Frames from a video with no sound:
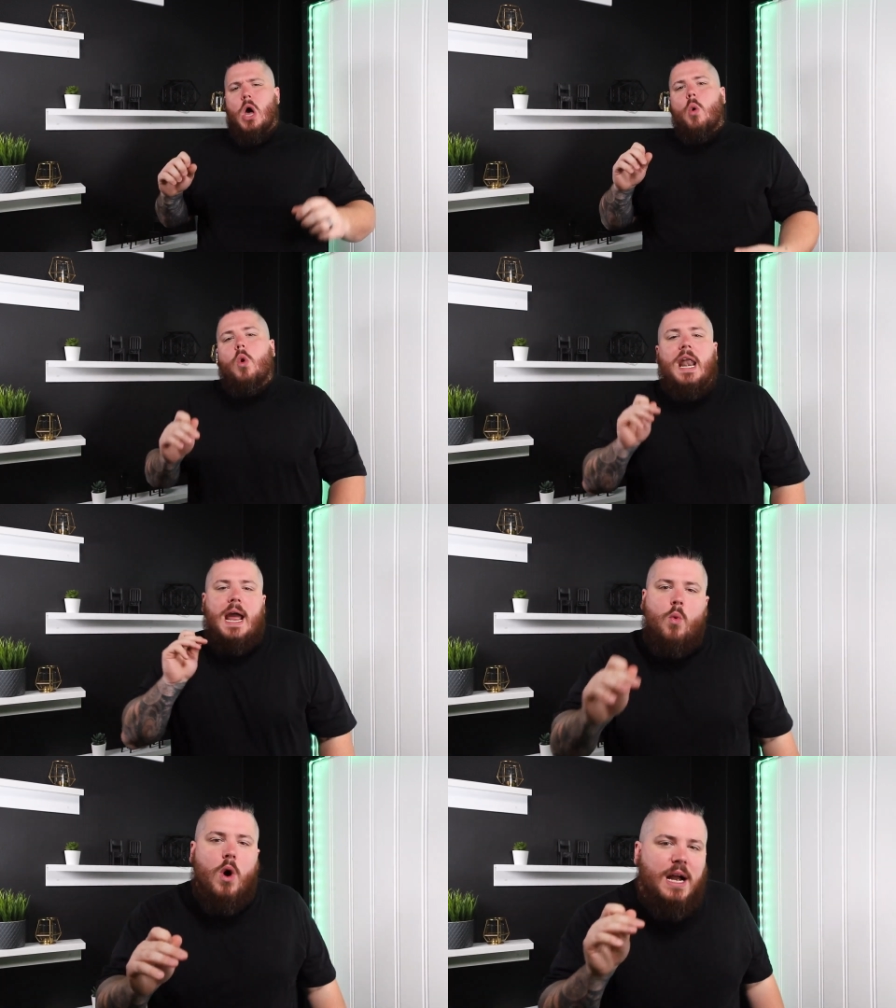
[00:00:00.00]
What I
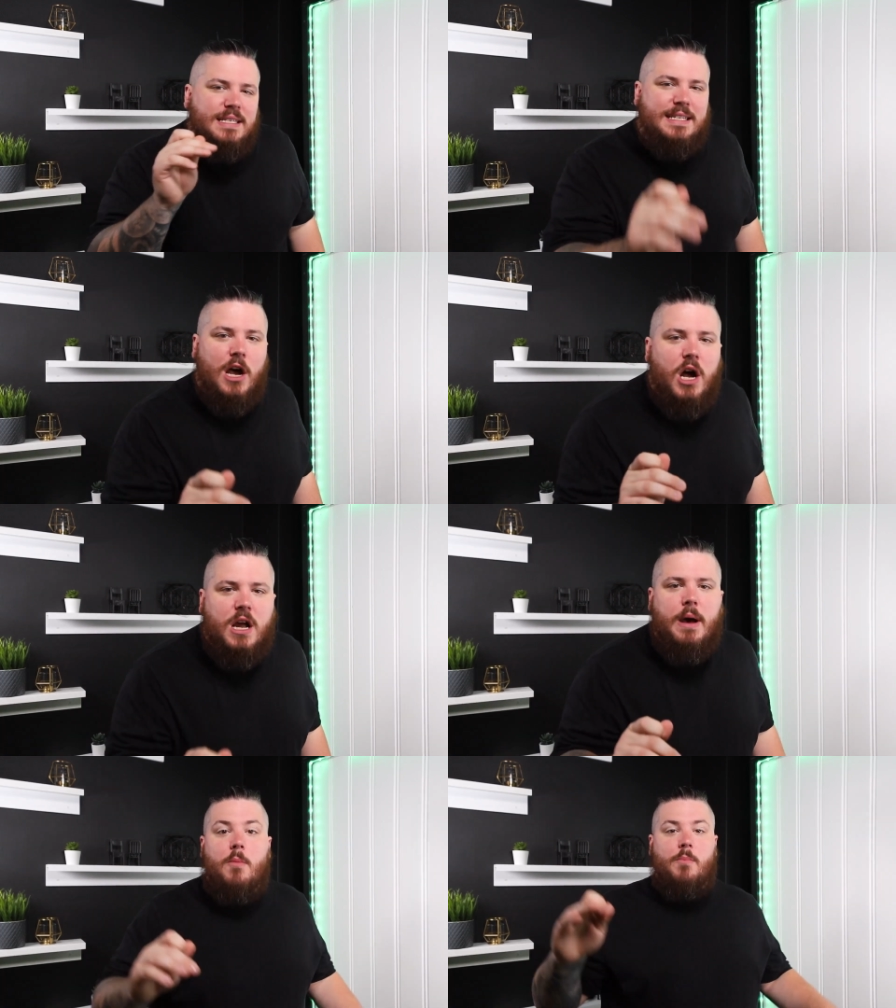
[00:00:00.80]
want to talk
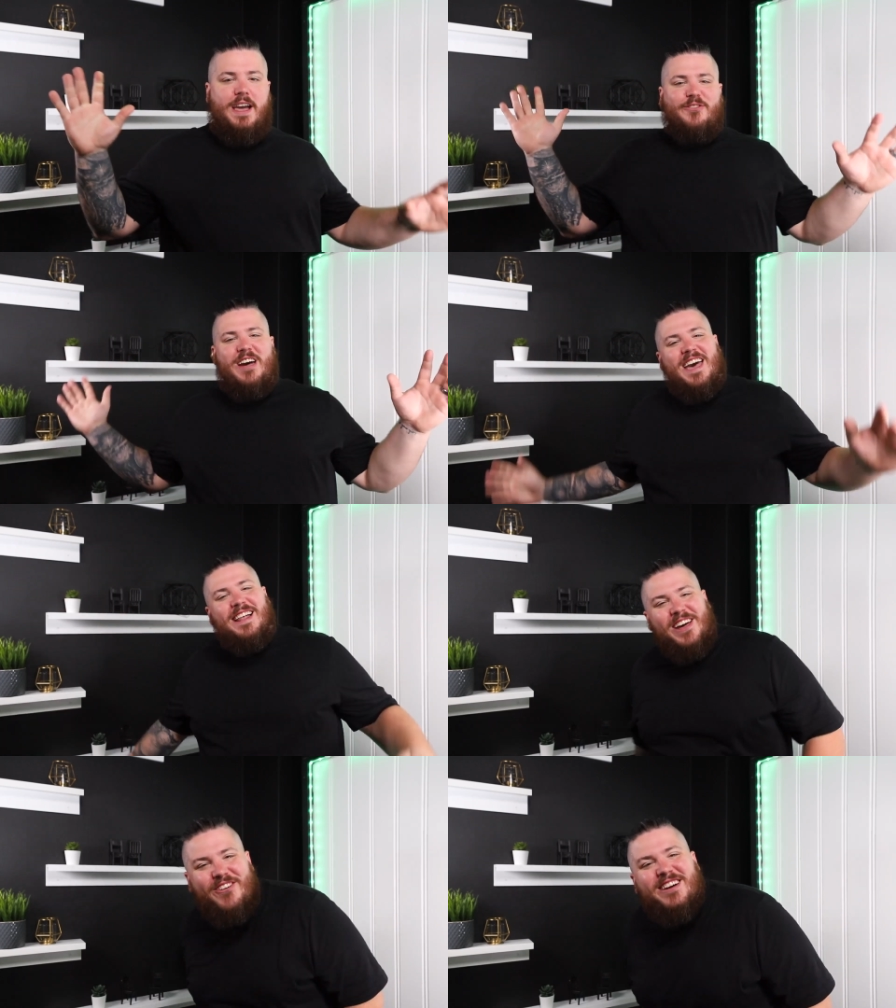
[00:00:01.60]
about, by the way,
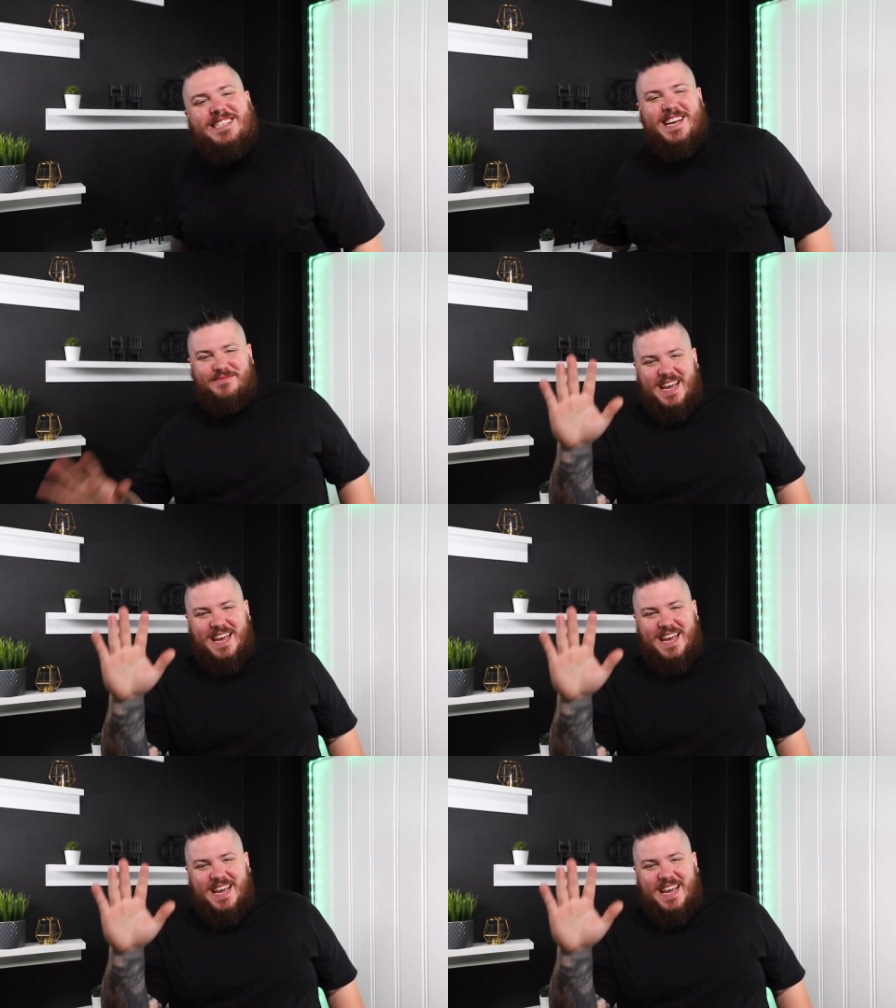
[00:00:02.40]
hello, what's up?